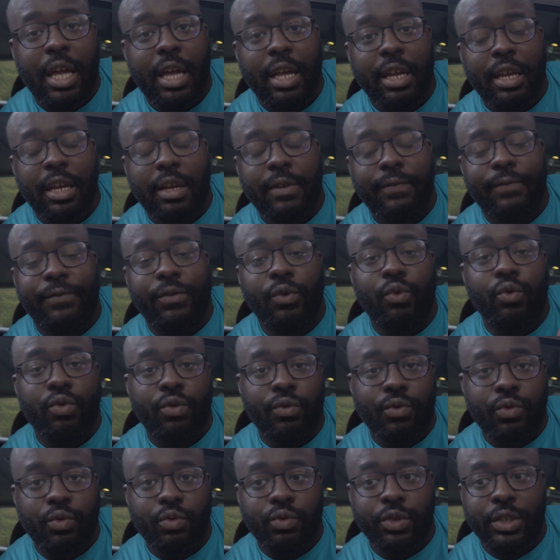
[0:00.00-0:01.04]
and, and
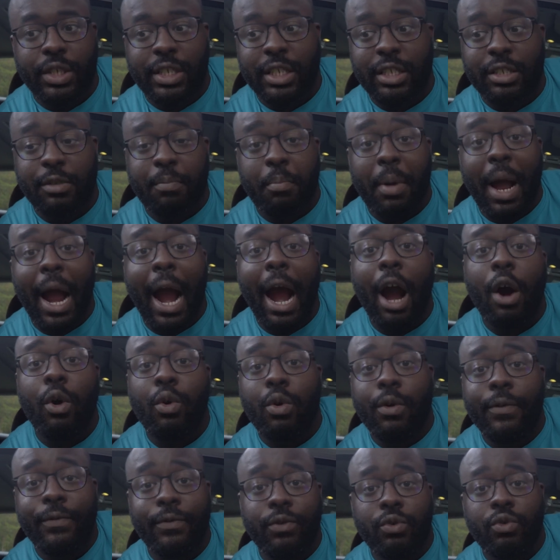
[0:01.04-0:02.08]
funerals and it's
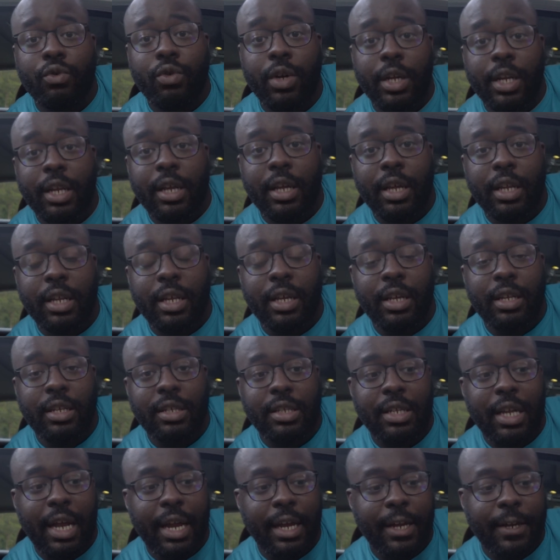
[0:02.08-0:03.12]
powerful and, it, and
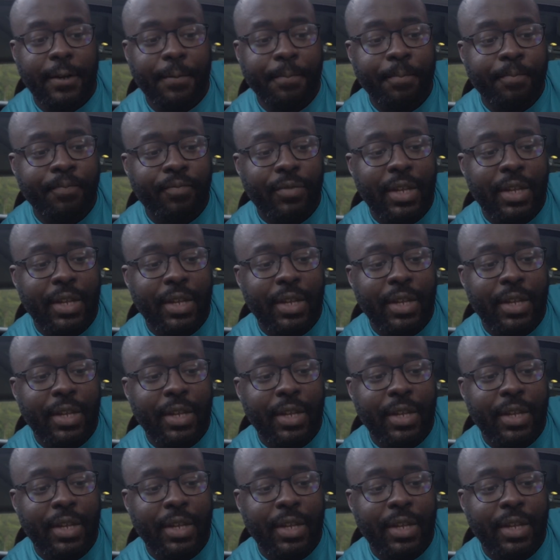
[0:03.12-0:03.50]
it's like